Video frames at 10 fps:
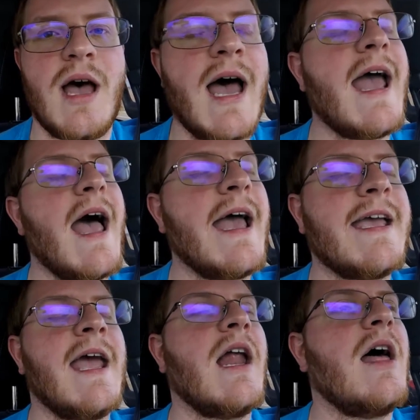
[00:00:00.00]
I
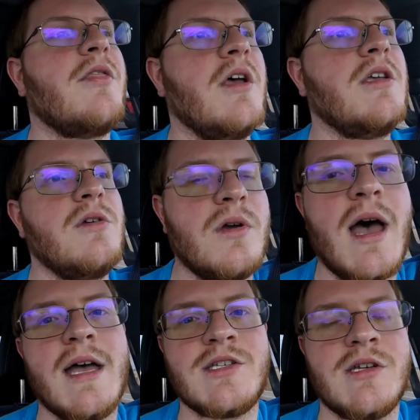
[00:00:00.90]
cannot thank you
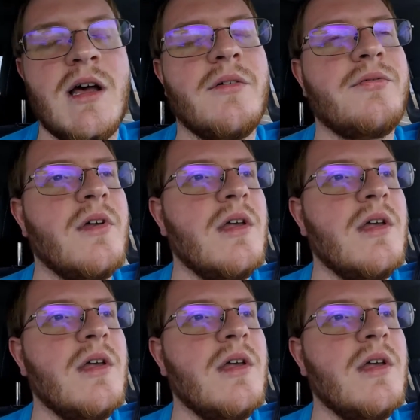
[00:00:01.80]
guys enough